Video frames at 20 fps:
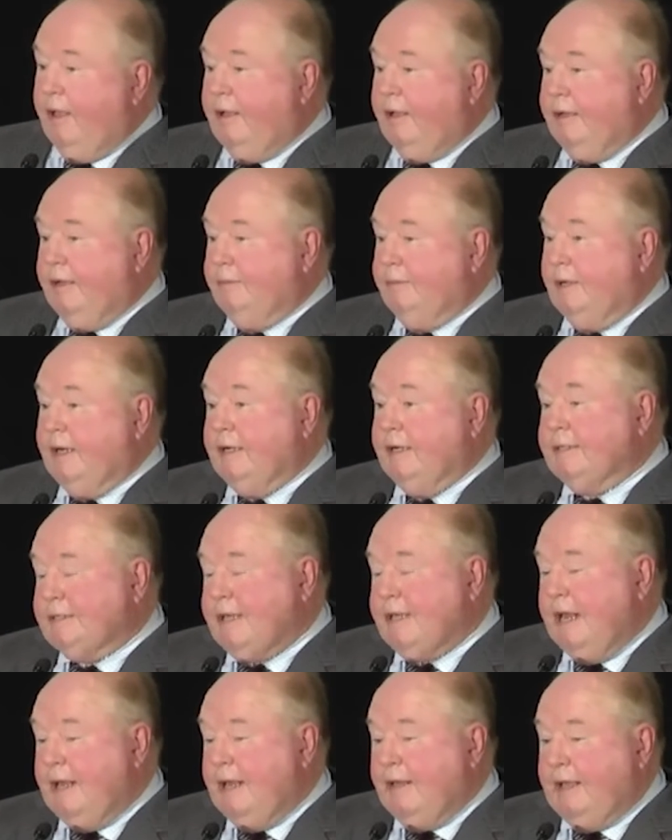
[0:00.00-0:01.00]
Well, I
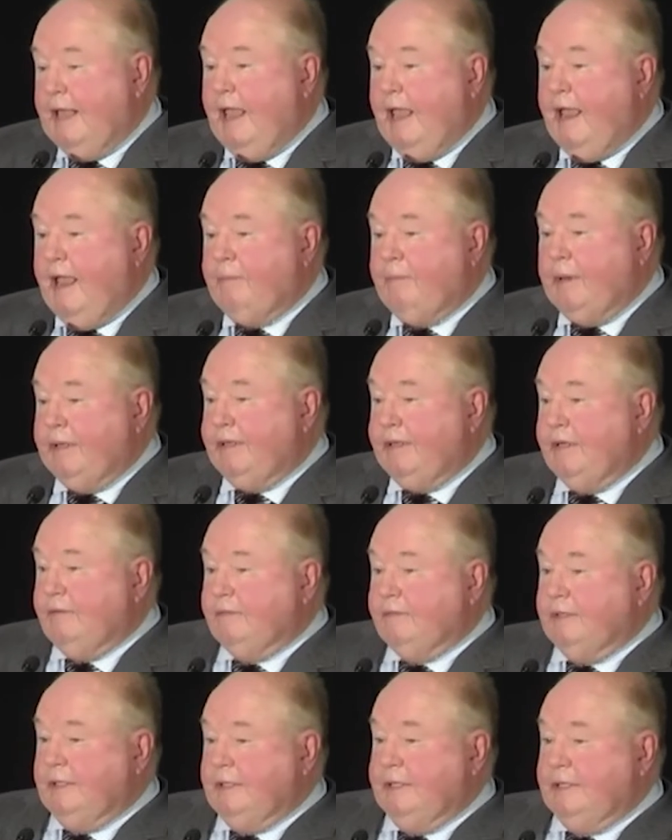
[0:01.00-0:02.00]
wanted to stay in the game. I
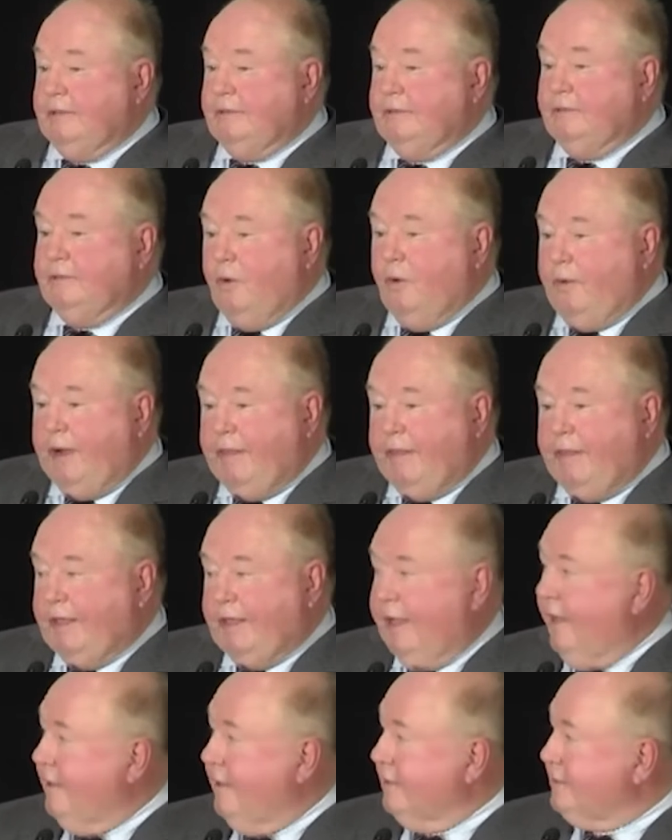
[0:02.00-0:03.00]
didn't really know
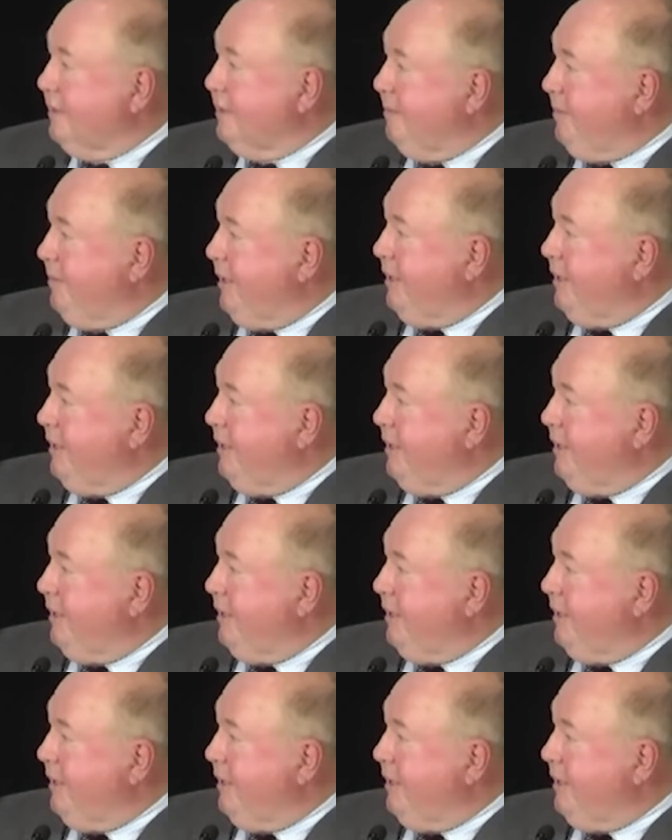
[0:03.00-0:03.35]
anything else.